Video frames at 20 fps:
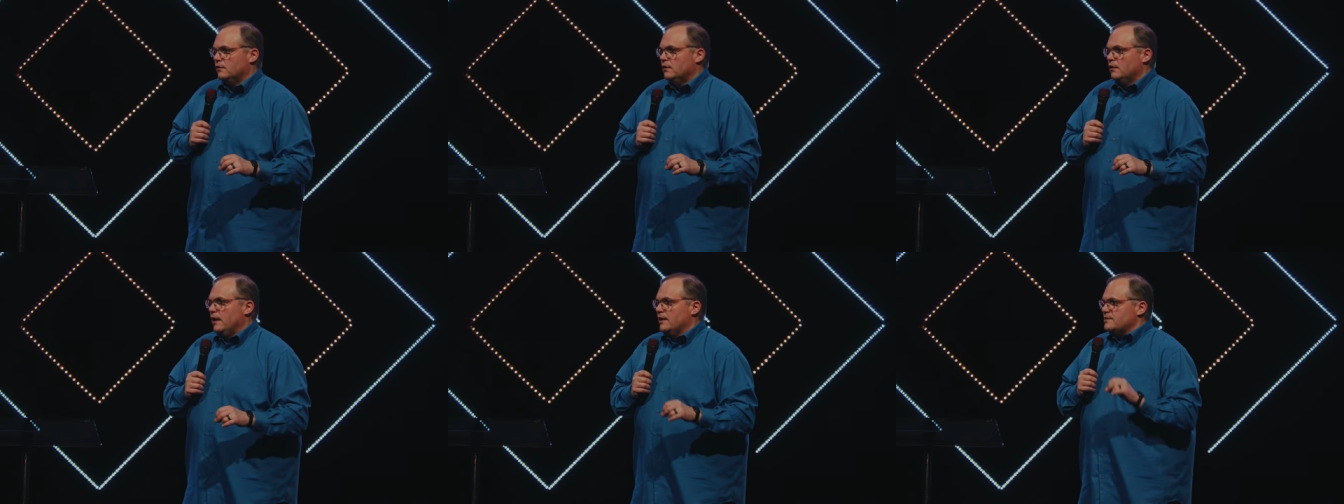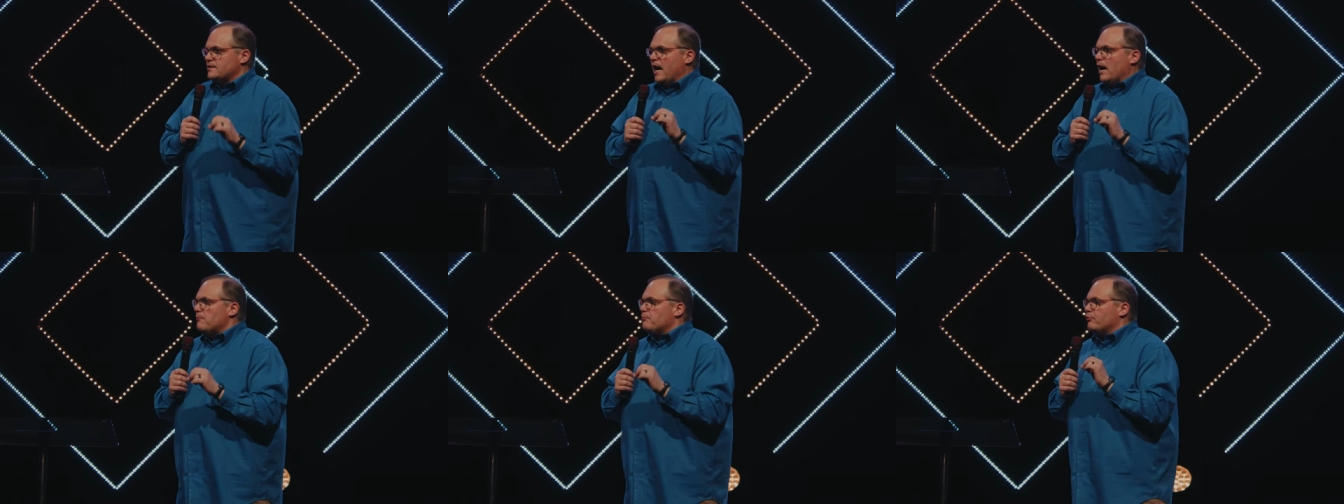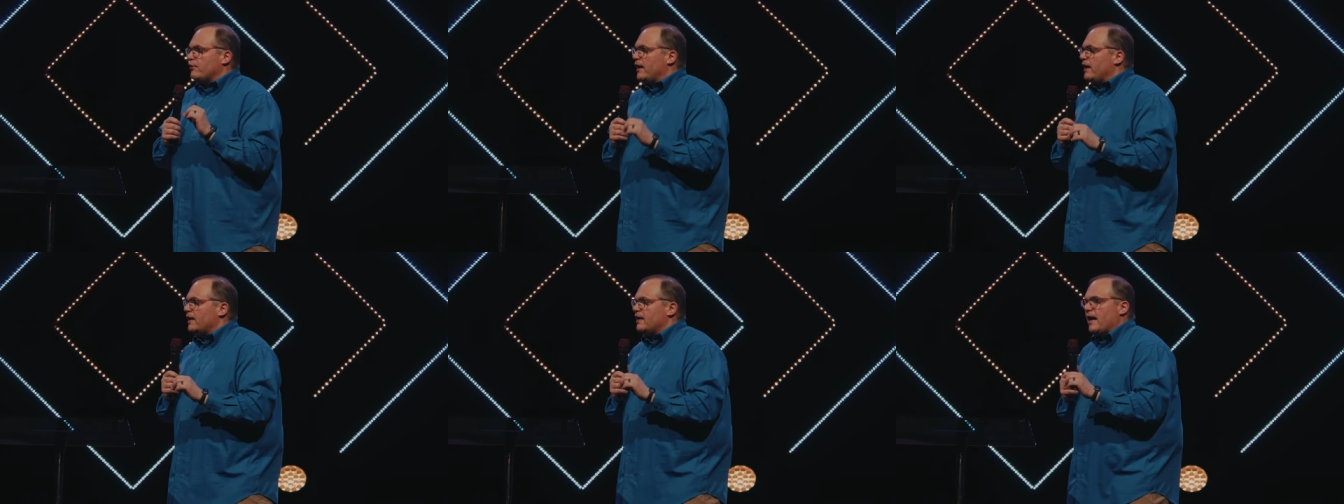is not
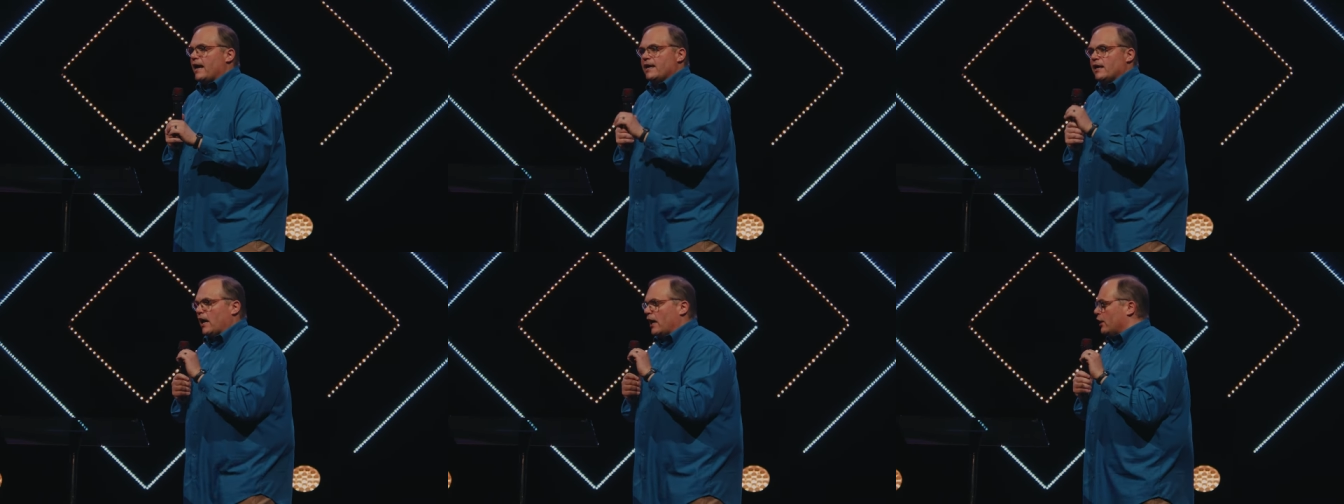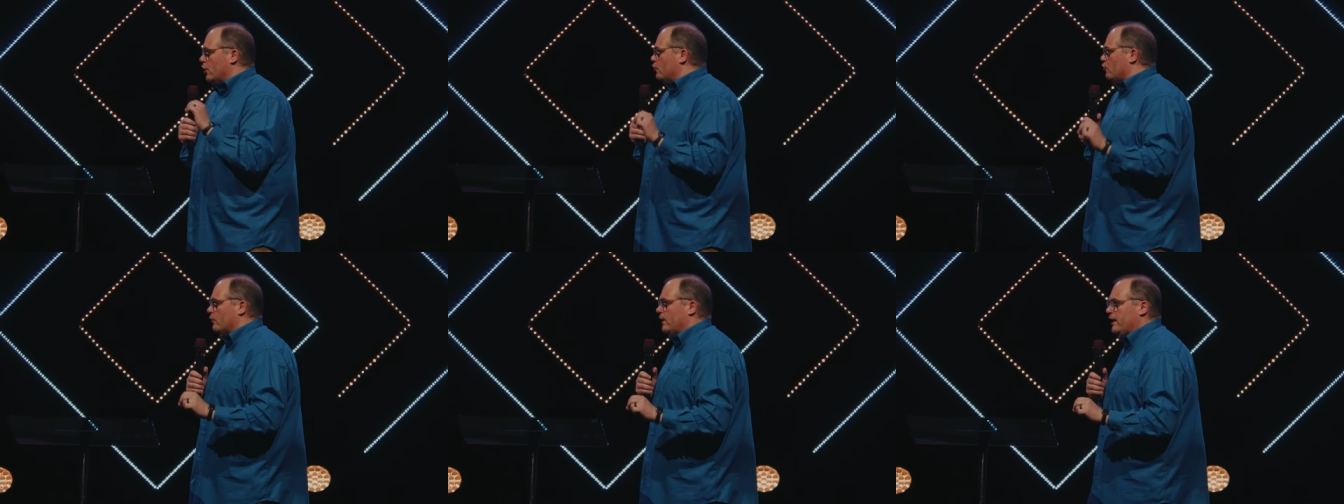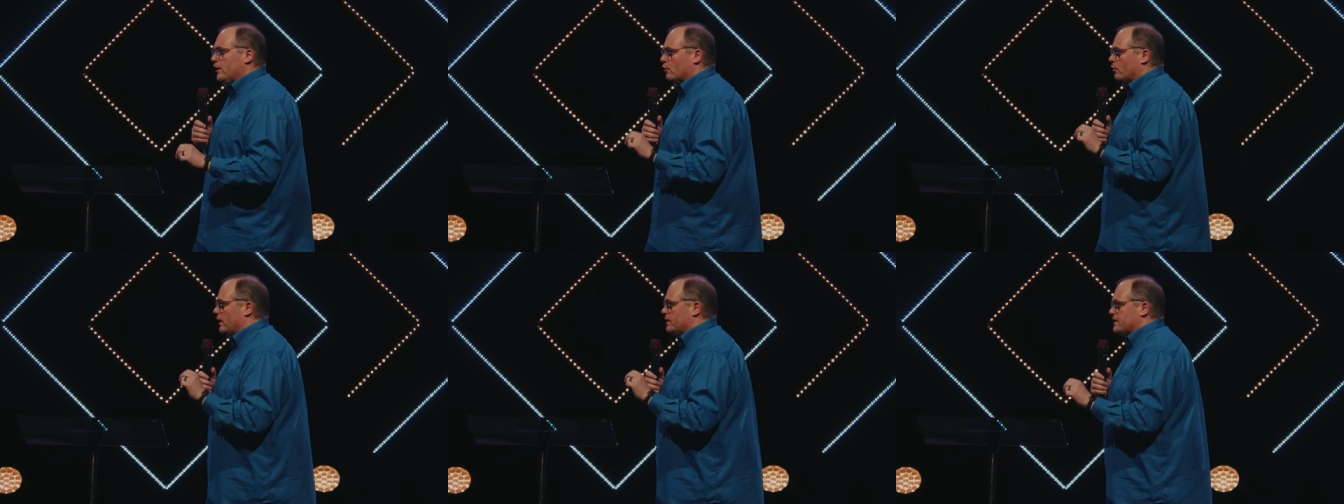predicated on a
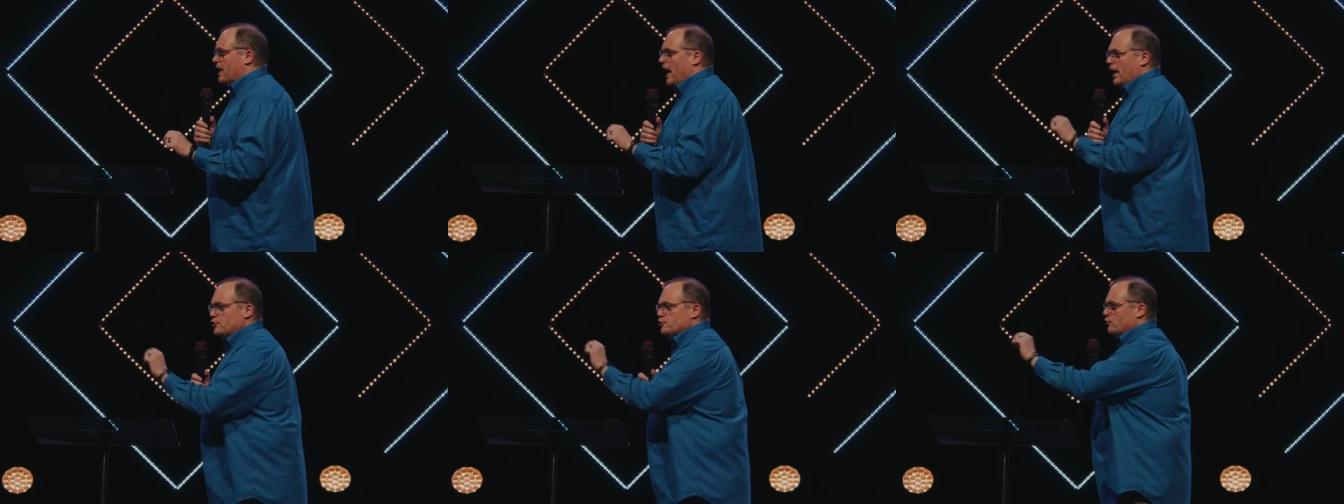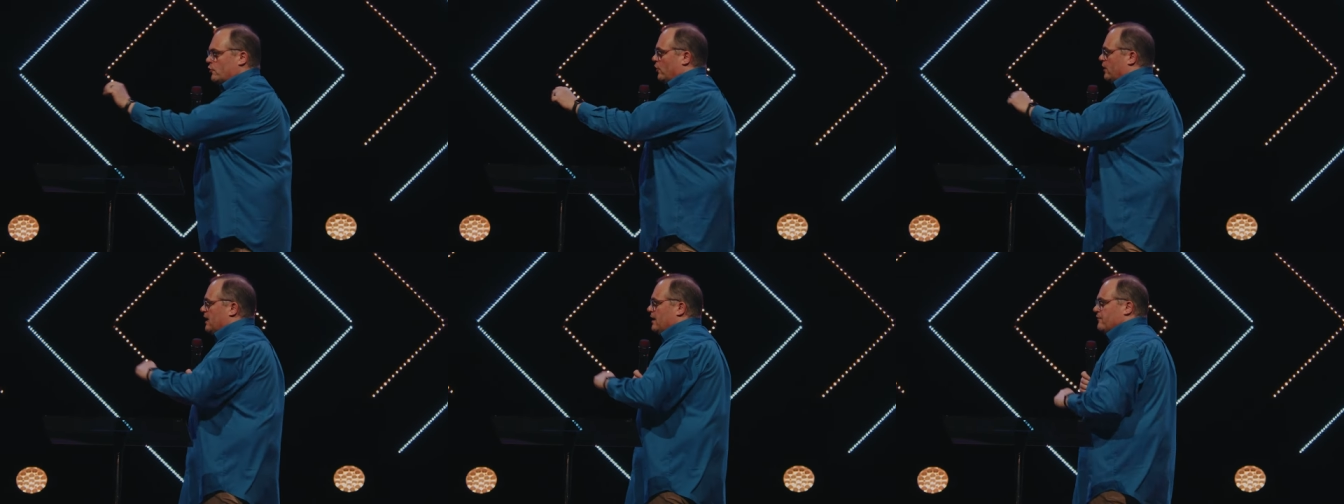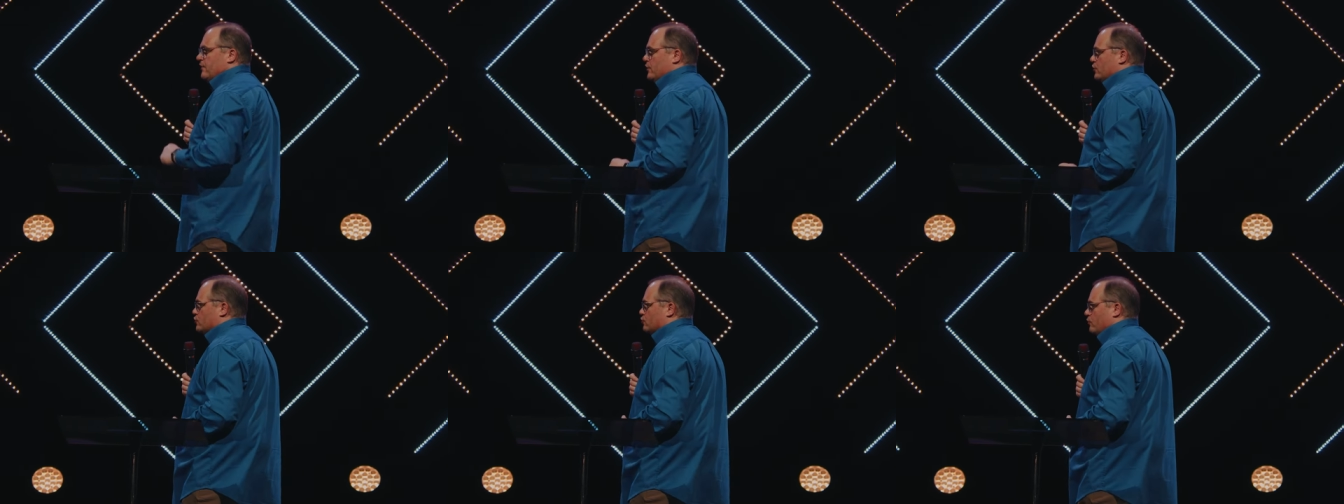creed or a doctrine or
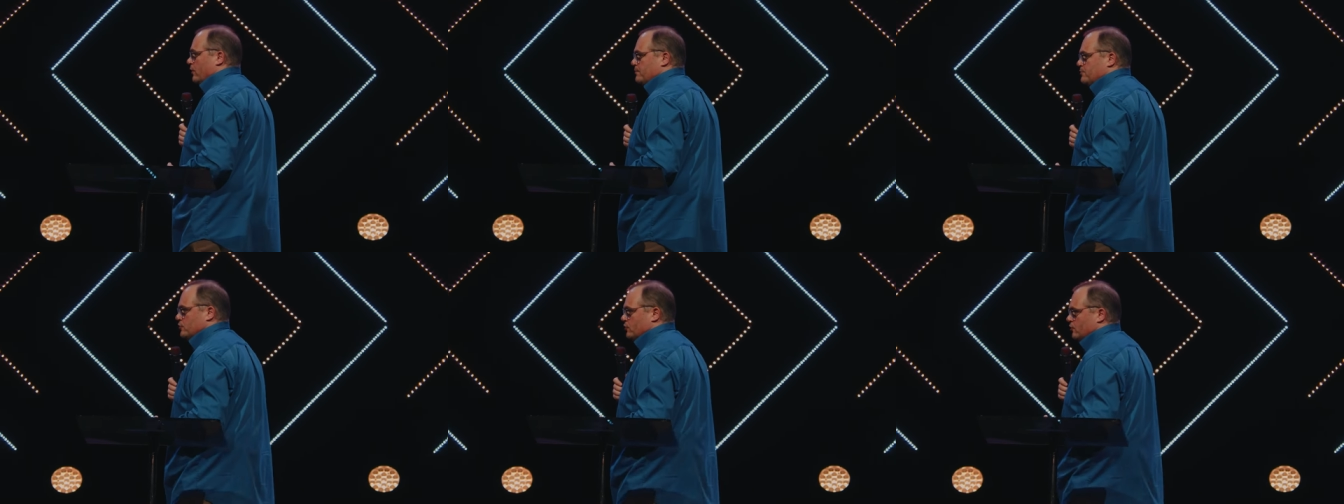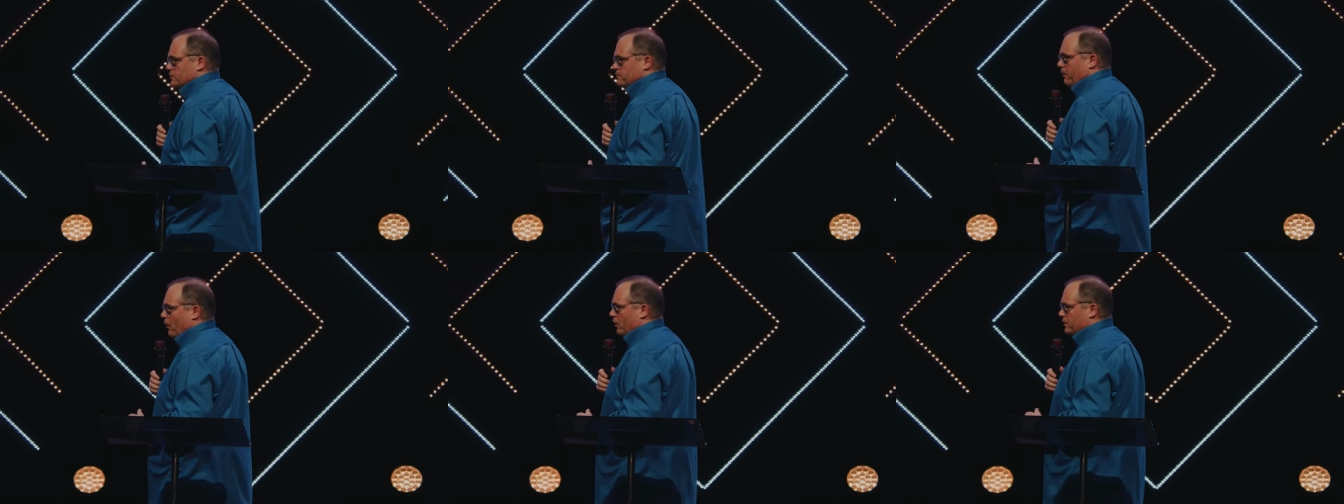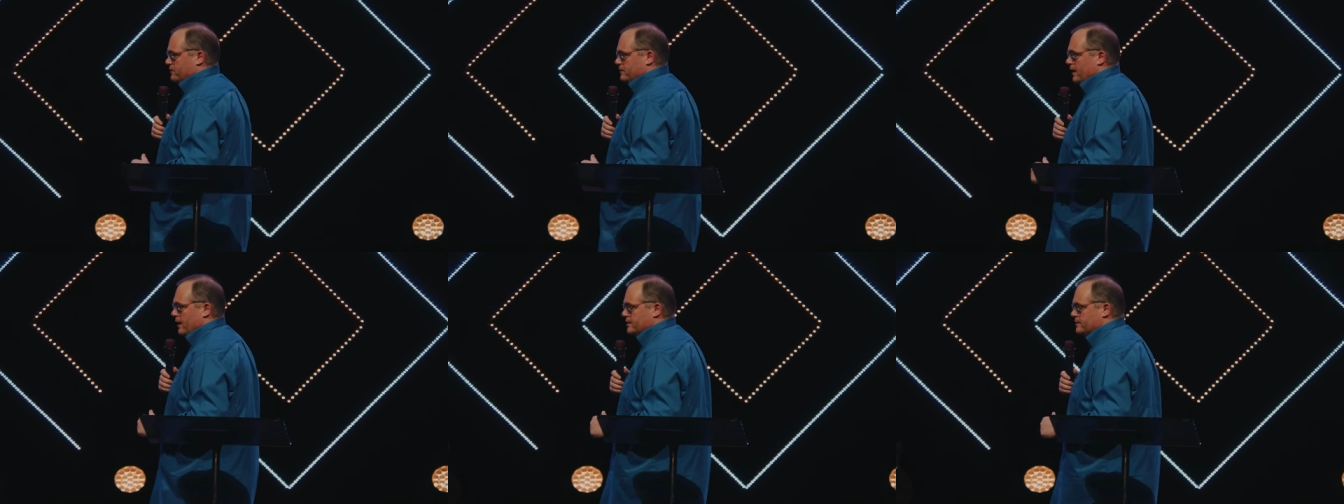even the scriptures, Paul
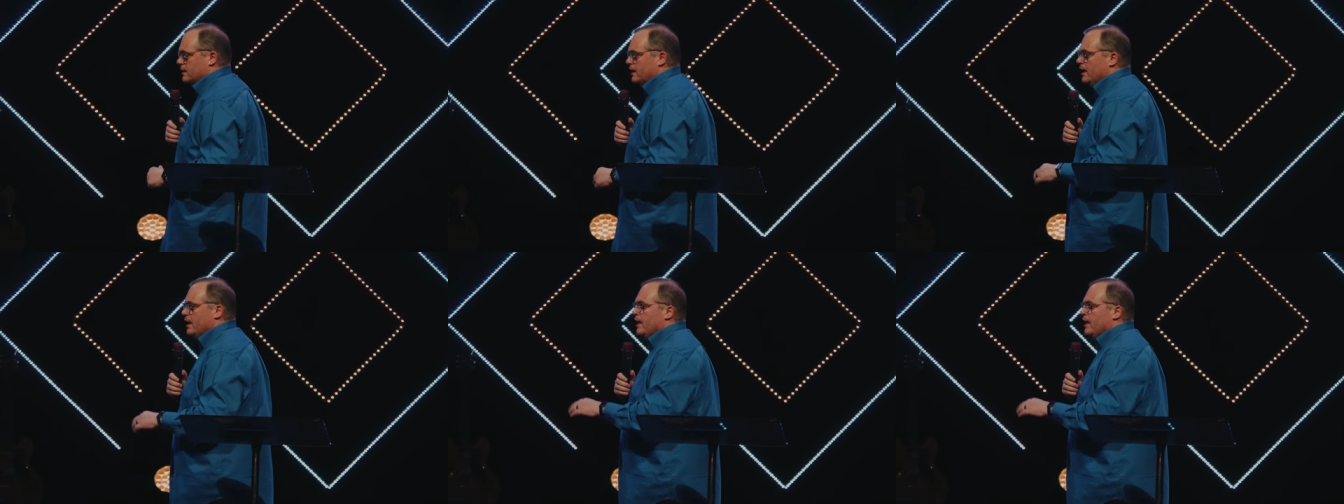says.